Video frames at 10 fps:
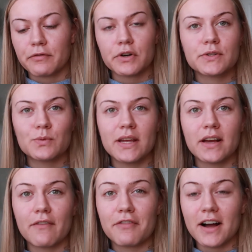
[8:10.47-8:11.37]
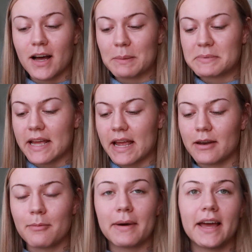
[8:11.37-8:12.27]
first week fuck ups
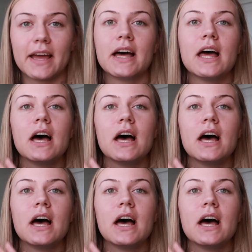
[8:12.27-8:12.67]
and my